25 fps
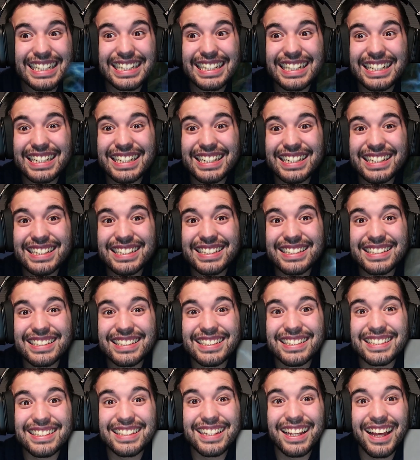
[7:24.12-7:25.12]

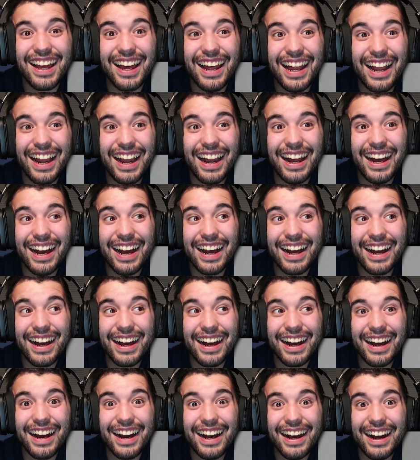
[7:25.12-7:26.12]

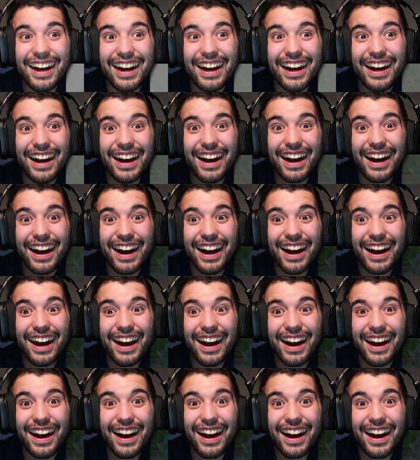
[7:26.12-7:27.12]

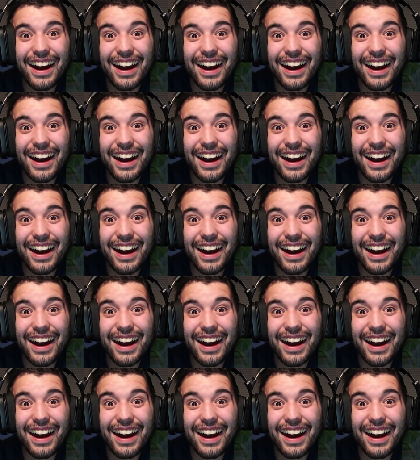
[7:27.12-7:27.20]
(no one is talking)